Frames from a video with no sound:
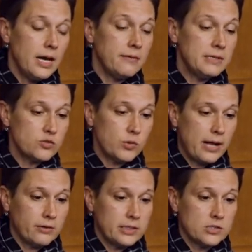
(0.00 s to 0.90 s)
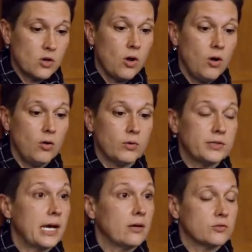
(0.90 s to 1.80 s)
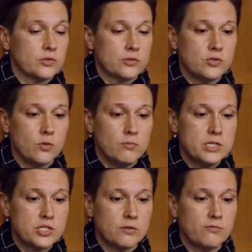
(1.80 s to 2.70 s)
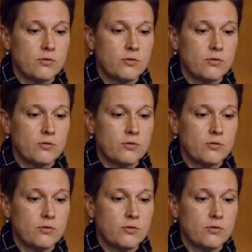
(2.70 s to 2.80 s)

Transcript: And these realities all run counter to a mission